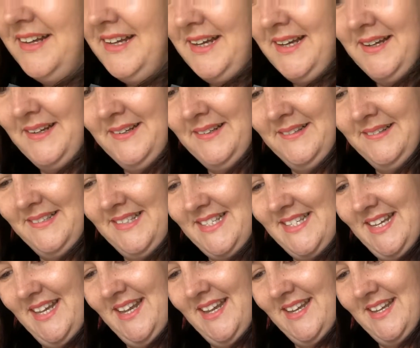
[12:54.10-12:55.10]
Oh,
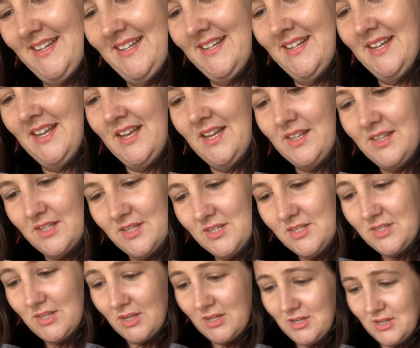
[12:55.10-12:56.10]
dear. The
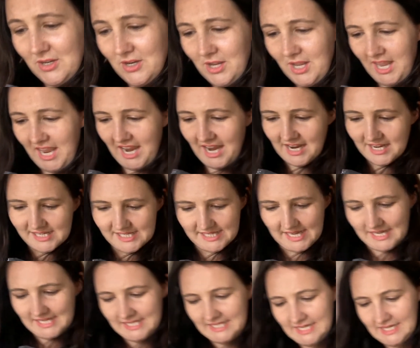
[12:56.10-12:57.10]
Sun Hing
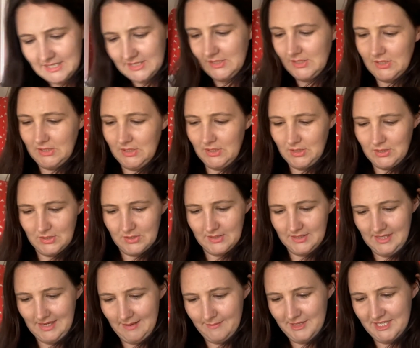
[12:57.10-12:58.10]
Textile Hong Kong
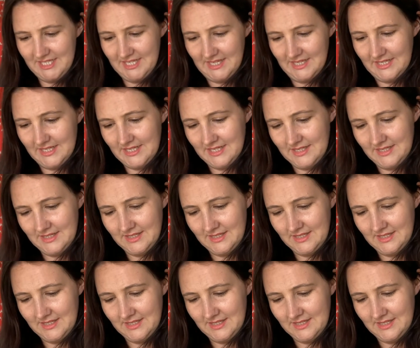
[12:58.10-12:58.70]
Limited.